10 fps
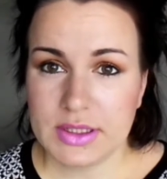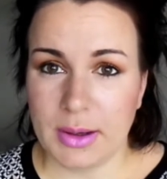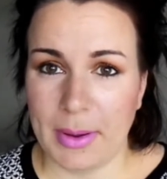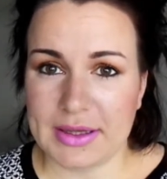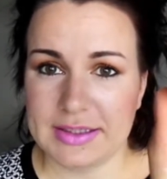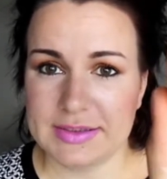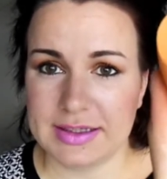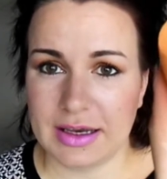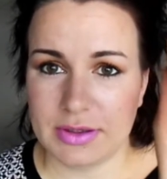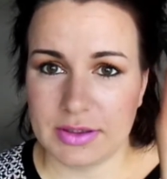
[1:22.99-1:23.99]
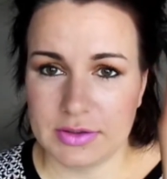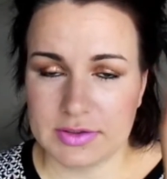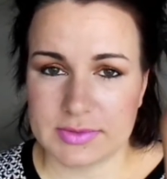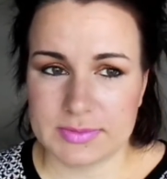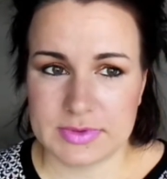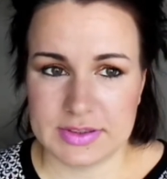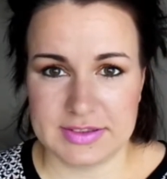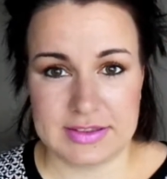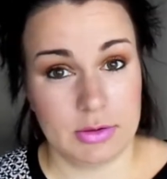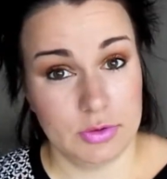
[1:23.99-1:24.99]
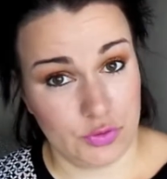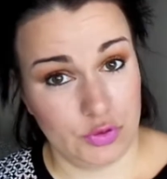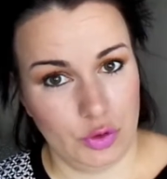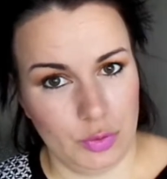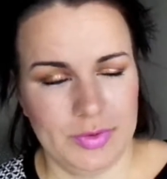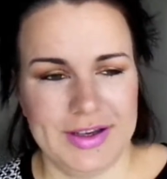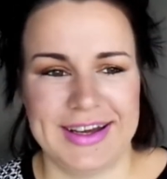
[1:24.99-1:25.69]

But this is how it looks. This is how it looks new.